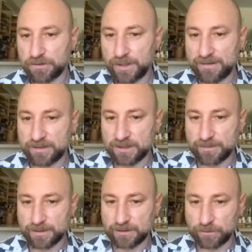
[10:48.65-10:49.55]
There
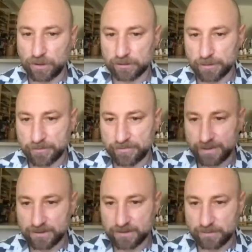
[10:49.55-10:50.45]
is little evidence about the
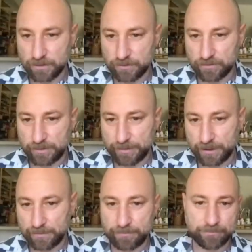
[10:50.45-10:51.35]
long-term effects
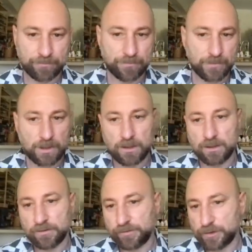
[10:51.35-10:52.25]
of co-sleeping.
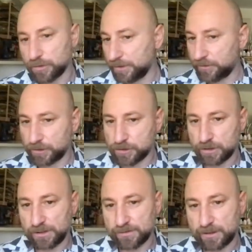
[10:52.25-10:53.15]

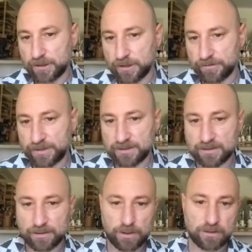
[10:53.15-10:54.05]
Future research should
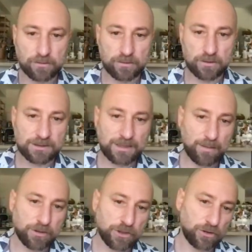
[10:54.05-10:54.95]
consider if it is a
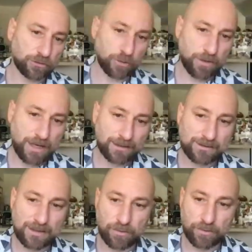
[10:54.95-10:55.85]
well-established
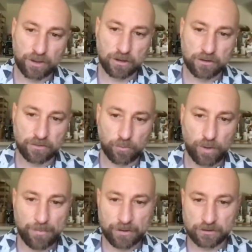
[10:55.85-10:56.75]
cultural practice, how it
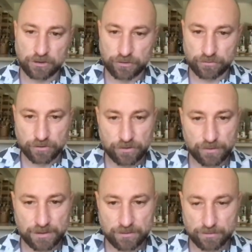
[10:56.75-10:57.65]
occurs, and why
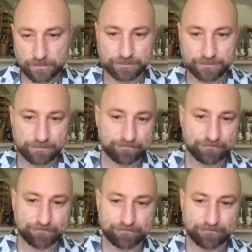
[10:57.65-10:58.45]
parents choose to do it.